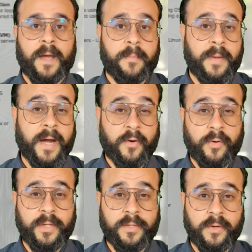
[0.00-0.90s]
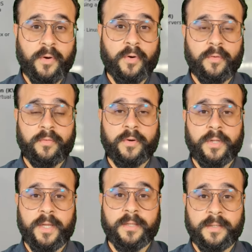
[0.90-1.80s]
I'm not going to go over
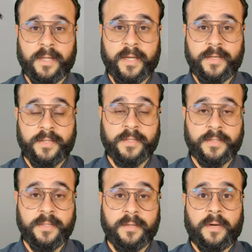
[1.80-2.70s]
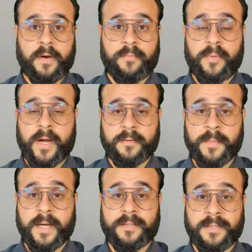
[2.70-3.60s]
the installations of
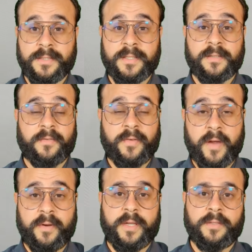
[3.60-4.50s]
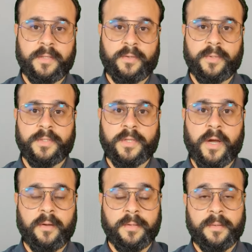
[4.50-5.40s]
Proxmox since it's very easy to
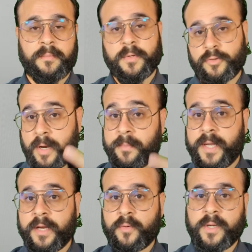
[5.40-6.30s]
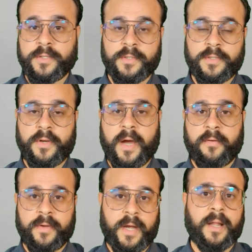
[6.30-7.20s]
install, but drop me any questions you
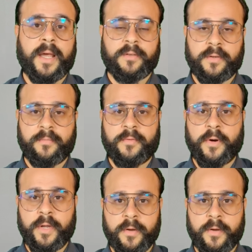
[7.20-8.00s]
have and I'll answer them for you.